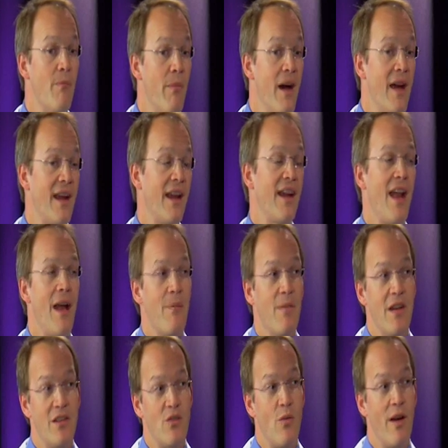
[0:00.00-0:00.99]
but it can
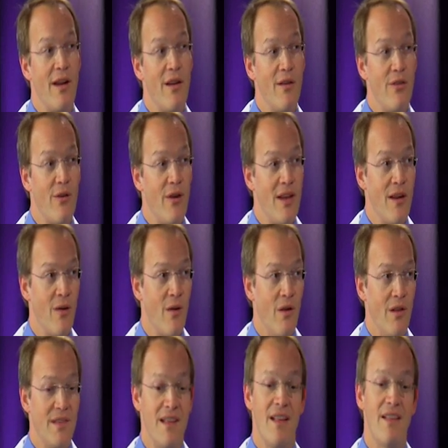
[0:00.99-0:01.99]
happen in 20 or
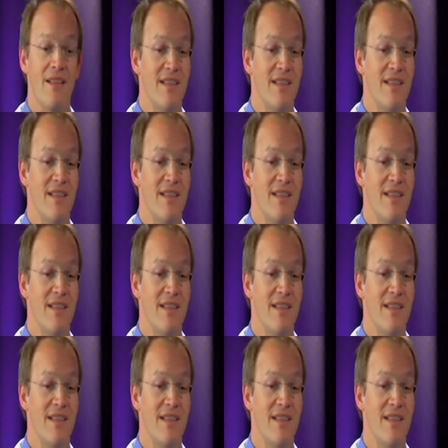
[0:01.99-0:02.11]
30-year-olds.